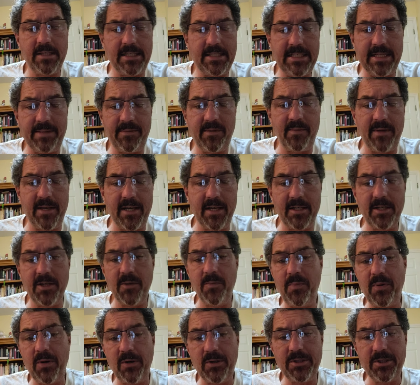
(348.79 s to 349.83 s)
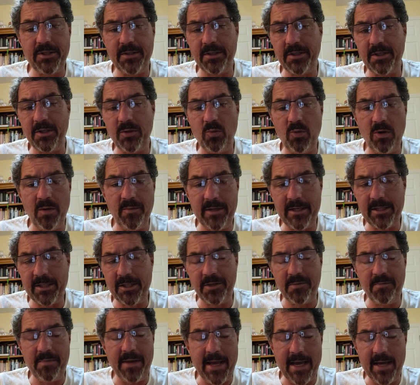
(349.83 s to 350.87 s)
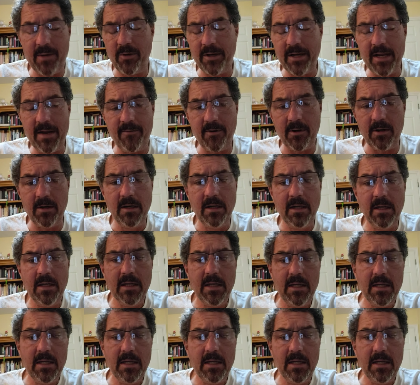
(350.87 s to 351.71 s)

they seem to be a good person, a good woman, a good man, whatever.